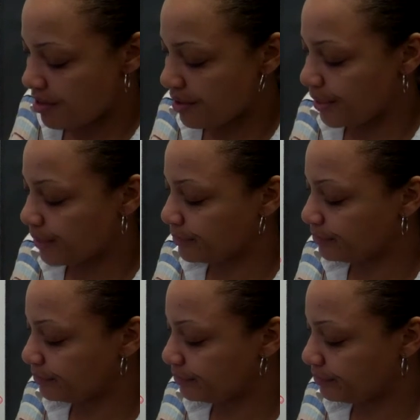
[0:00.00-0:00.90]
Let
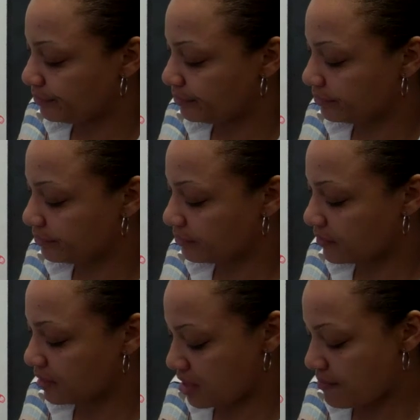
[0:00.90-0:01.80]

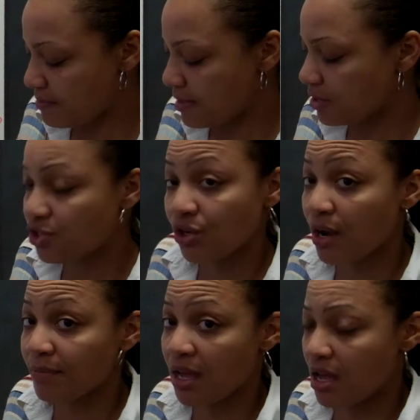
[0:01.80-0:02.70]
me make sure
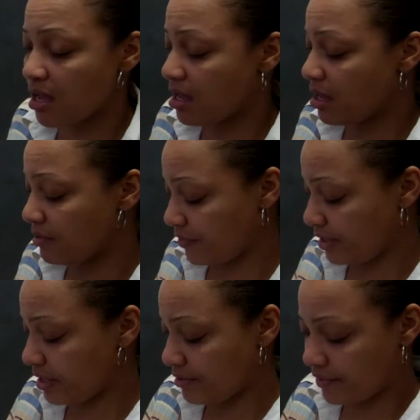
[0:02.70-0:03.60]
I'm
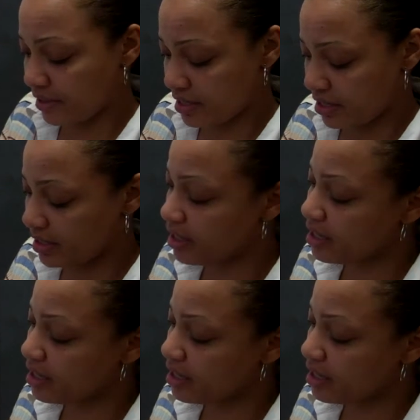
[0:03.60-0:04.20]
covering everything.